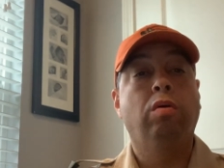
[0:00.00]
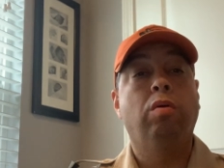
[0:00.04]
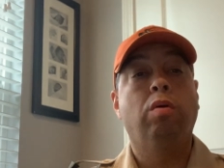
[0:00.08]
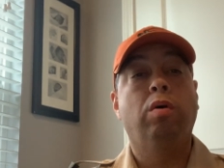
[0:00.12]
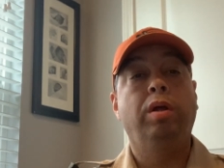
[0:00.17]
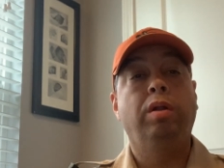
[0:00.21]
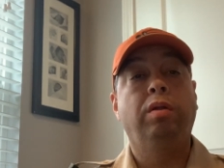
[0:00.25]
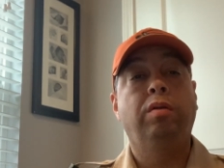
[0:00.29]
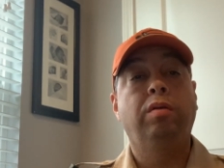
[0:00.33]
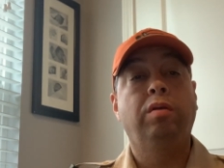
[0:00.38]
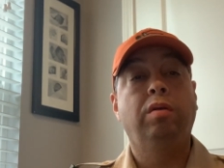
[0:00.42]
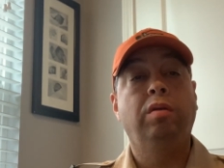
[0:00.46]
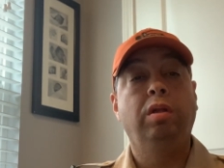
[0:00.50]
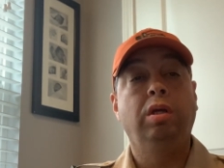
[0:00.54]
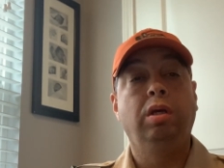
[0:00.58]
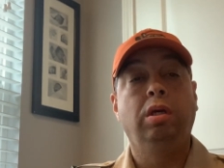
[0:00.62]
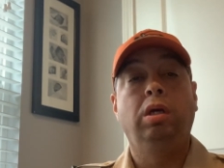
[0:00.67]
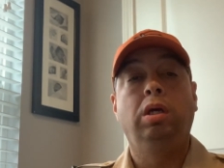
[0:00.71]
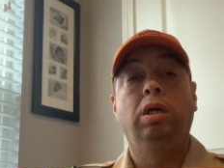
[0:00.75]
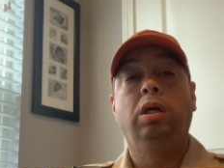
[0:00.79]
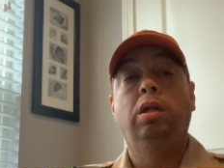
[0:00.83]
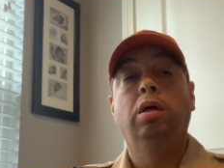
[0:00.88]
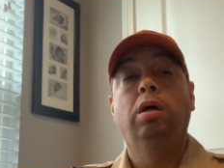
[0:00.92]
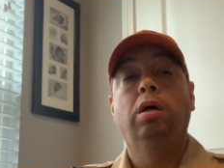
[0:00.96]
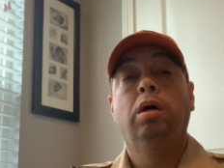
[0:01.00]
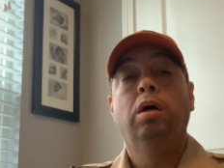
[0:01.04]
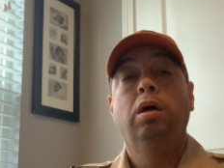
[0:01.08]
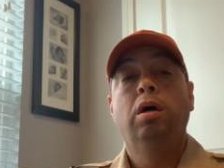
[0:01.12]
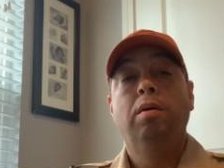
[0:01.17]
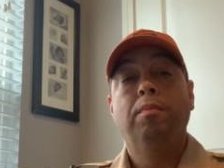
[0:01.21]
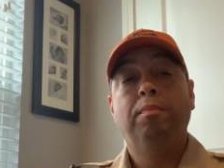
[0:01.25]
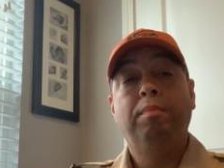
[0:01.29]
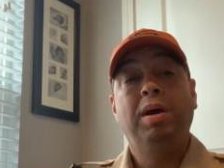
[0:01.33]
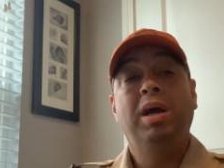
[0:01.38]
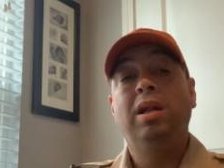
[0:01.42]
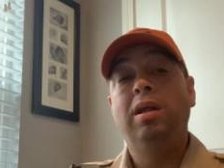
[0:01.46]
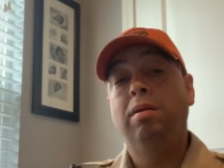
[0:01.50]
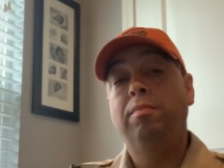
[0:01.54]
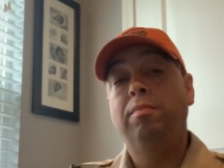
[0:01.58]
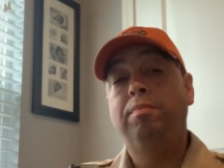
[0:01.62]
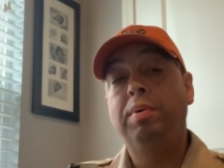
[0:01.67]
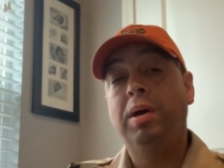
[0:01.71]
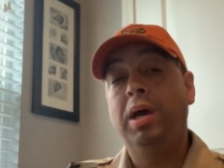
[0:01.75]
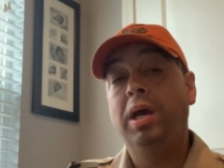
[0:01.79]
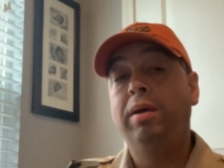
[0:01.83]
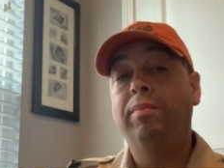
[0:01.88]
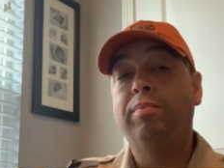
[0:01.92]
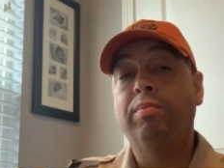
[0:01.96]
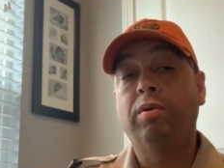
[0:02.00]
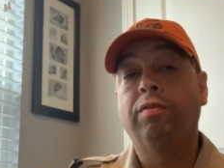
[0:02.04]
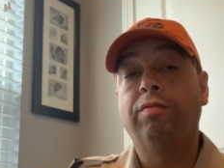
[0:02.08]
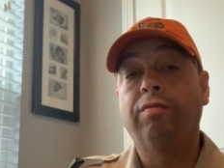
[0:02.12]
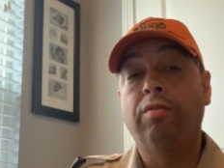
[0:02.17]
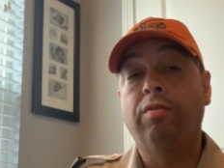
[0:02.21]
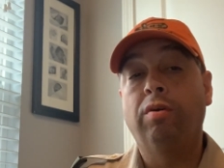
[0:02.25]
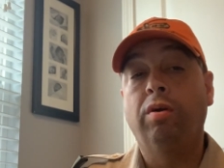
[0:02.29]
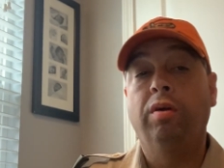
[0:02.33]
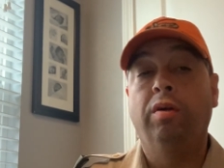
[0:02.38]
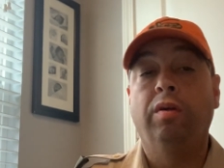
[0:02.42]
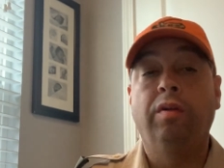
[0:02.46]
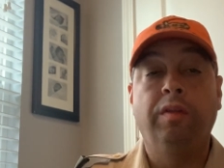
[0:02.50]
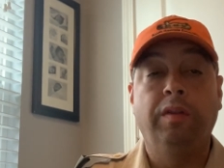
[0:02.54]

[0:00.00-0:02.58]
going to need pen and paper for